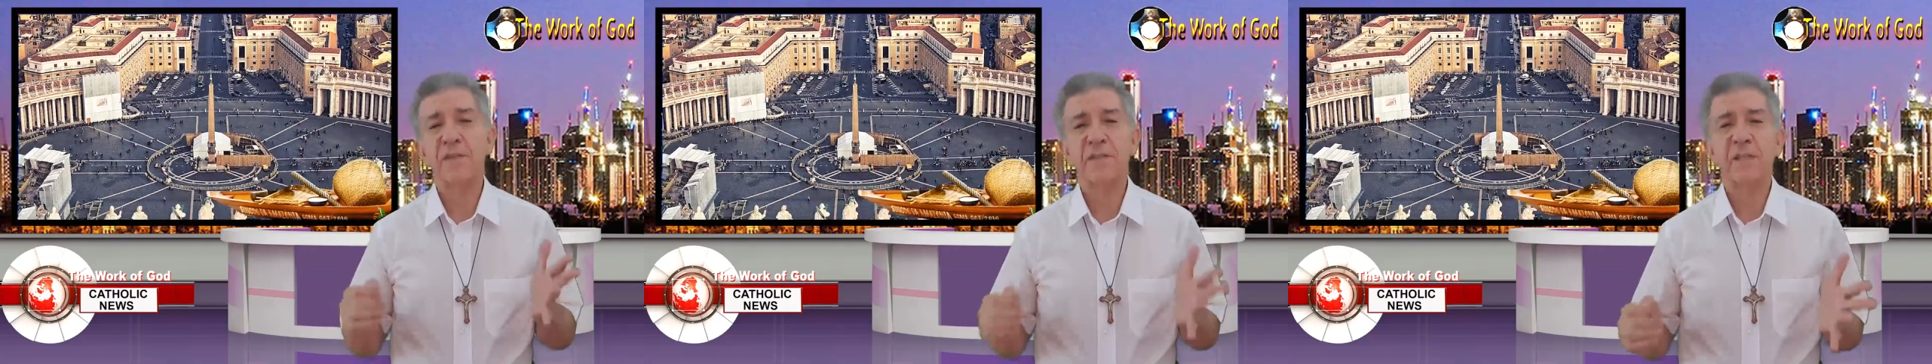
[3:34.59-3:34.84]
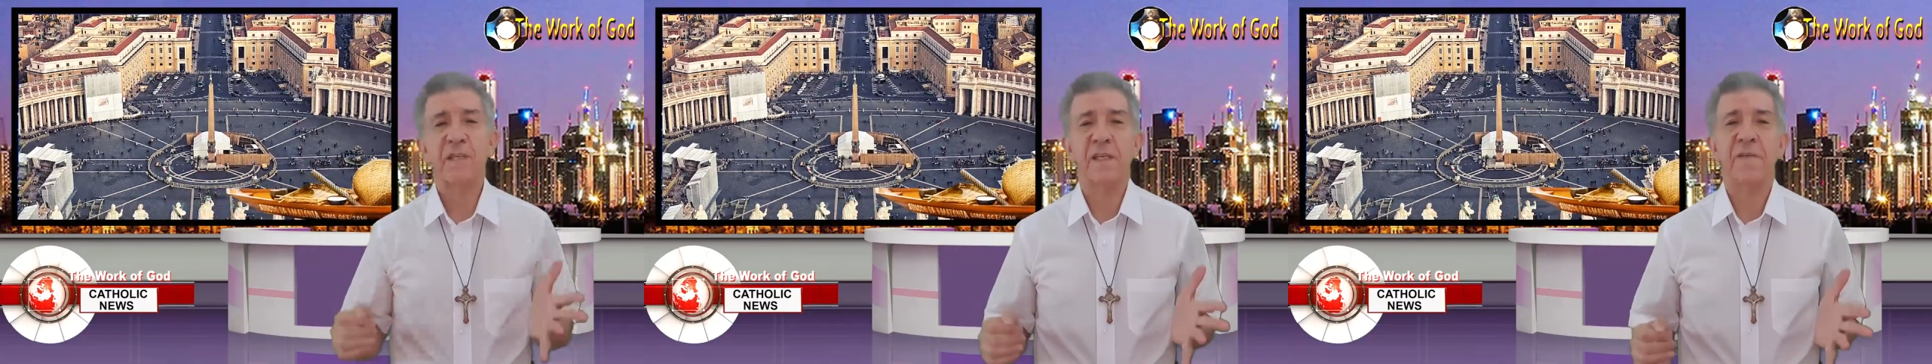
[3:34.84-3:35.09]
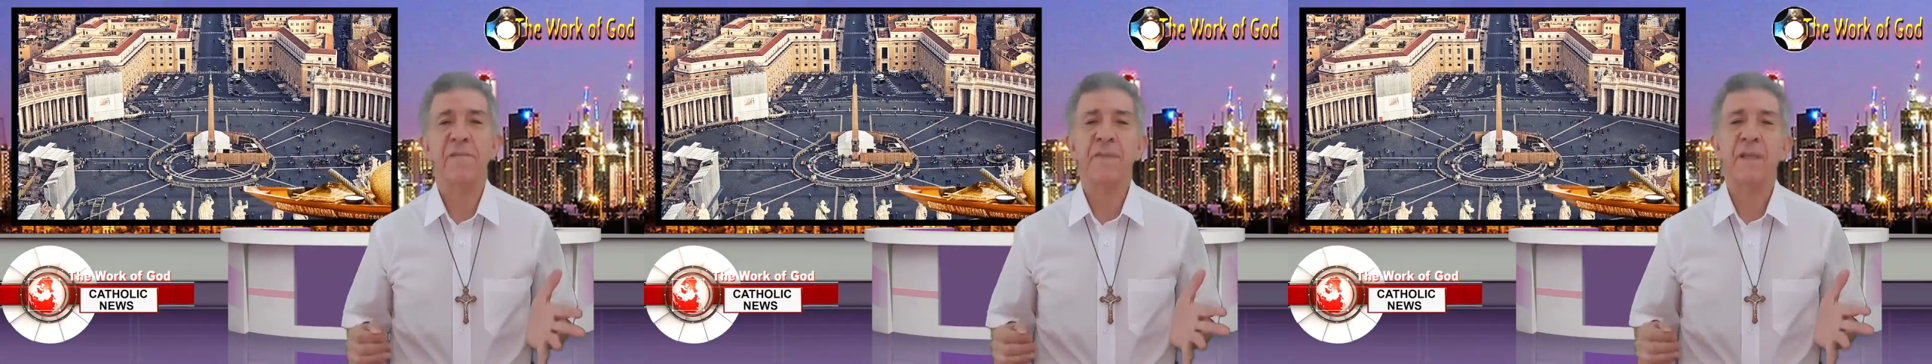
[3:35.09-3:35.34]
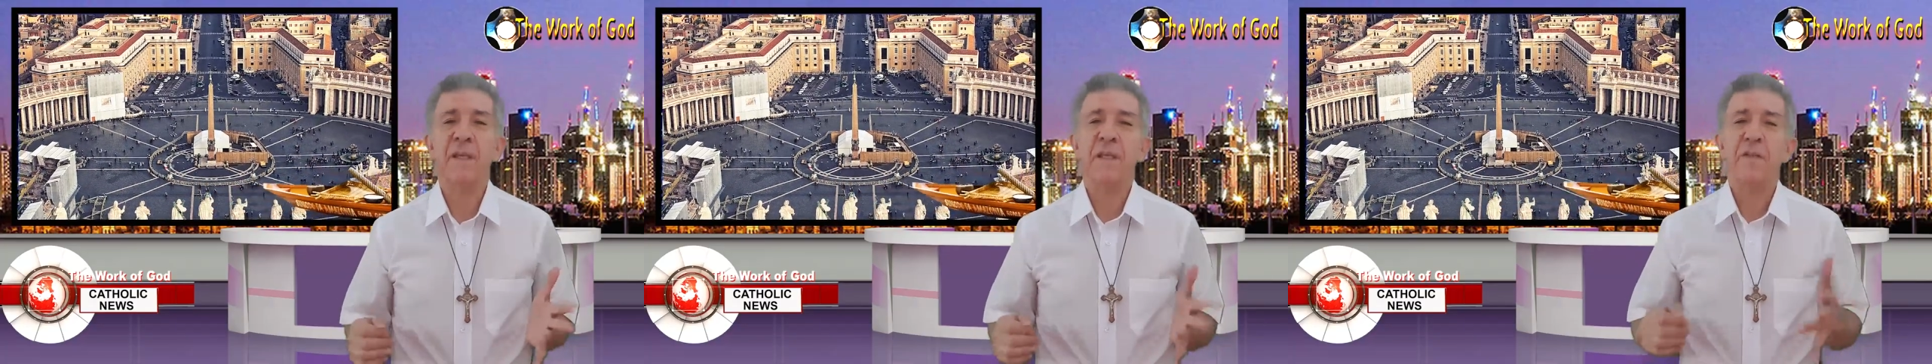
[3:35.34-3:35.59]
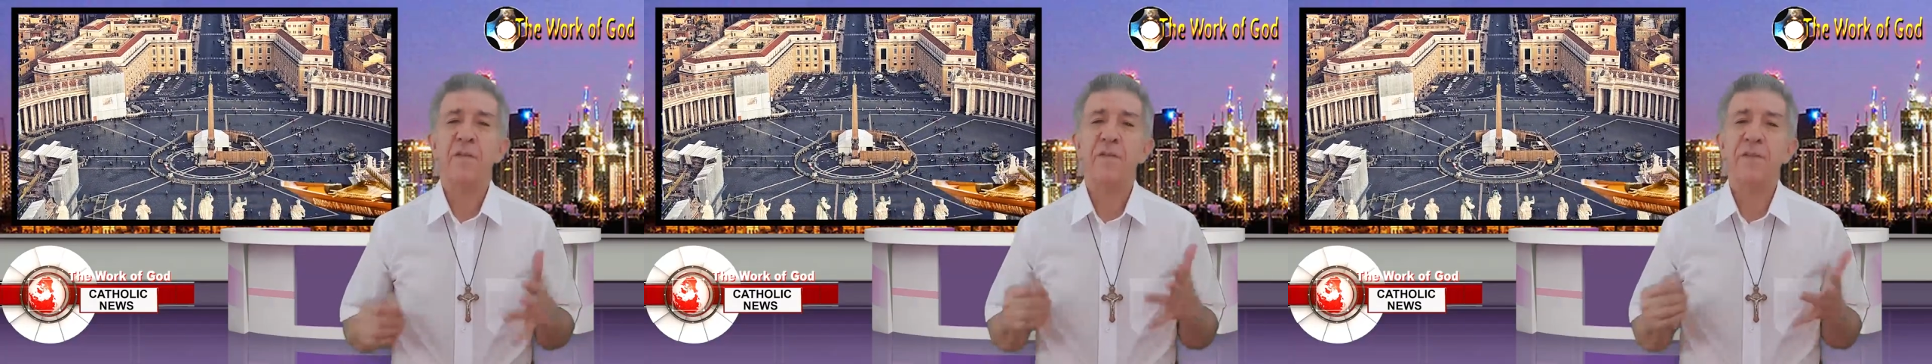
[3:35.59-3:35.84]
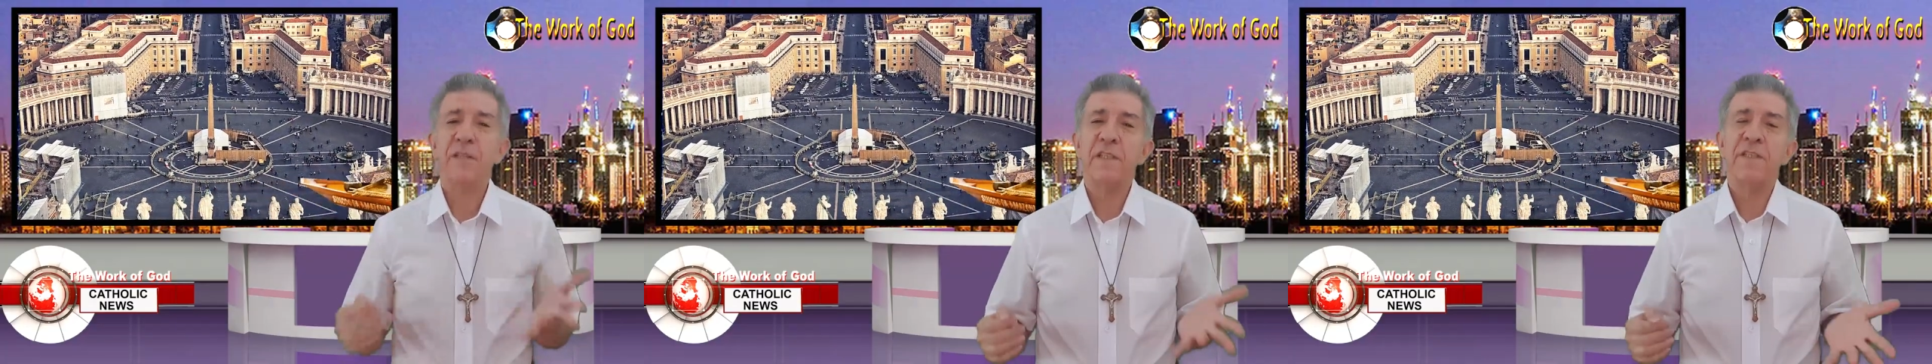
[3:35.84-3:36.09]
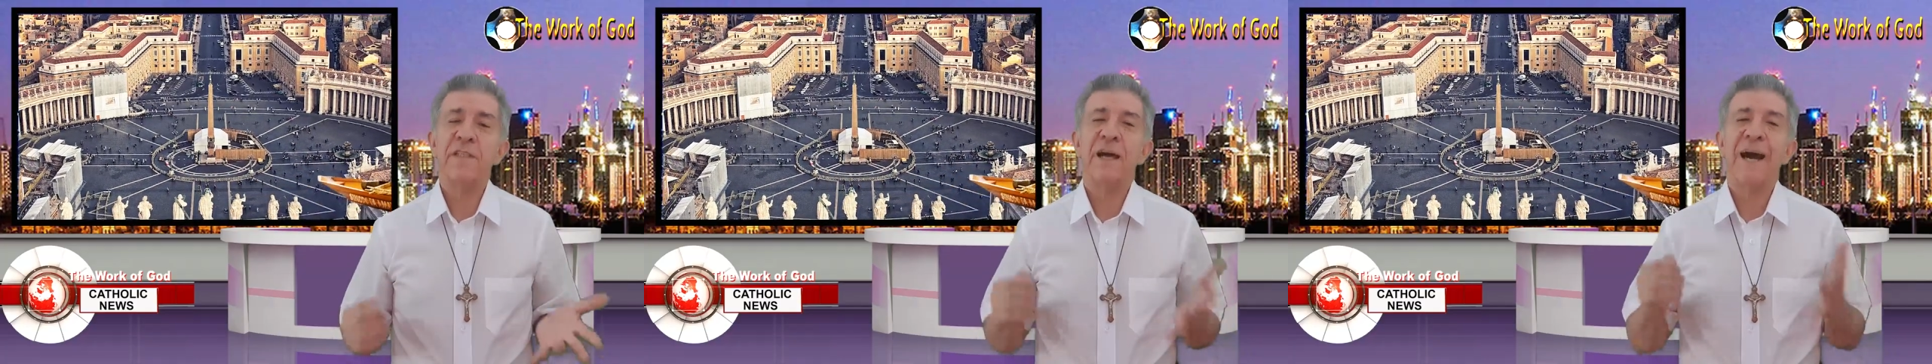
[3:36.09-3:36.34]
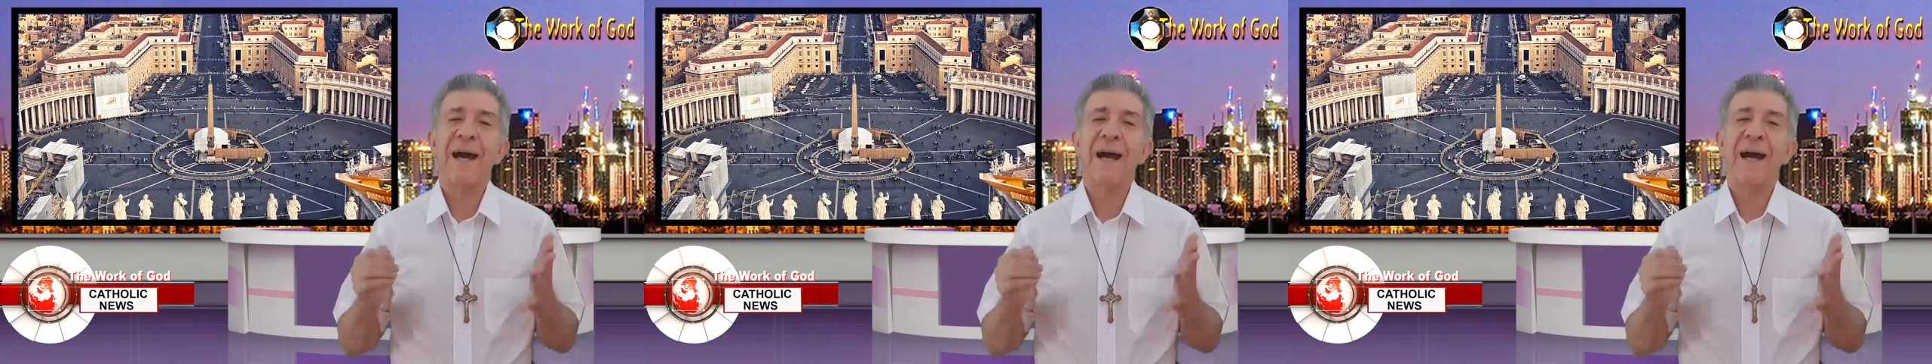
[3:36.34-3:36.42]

Si to teach